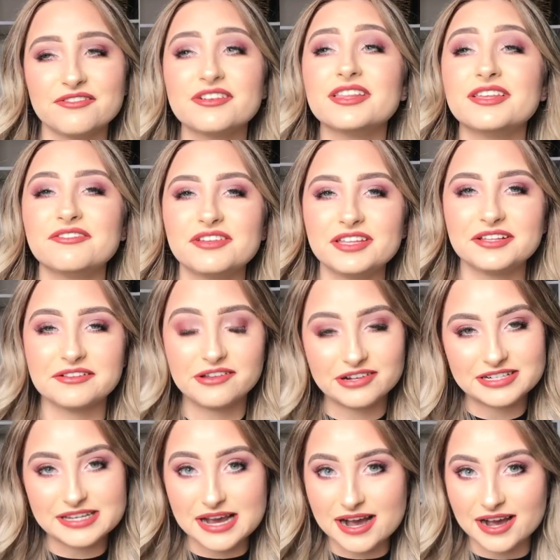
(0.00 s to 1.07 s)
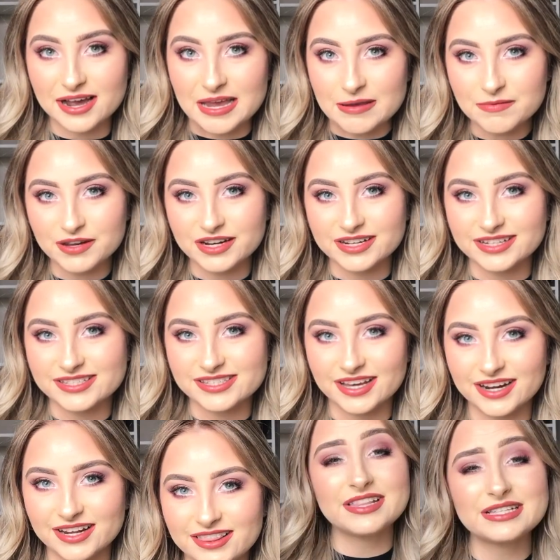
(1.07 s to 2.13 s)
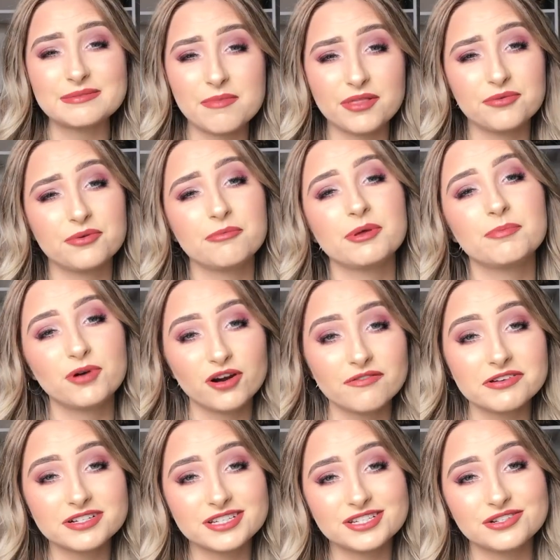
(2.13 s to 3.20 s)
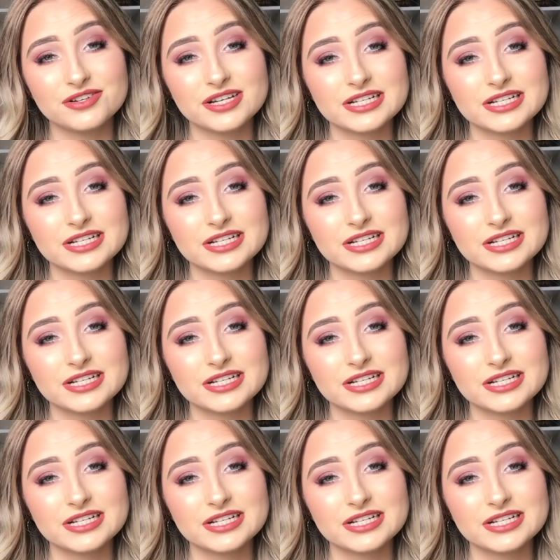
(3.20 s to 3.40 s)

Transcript: really really long time and I decided that this month would be perfect to do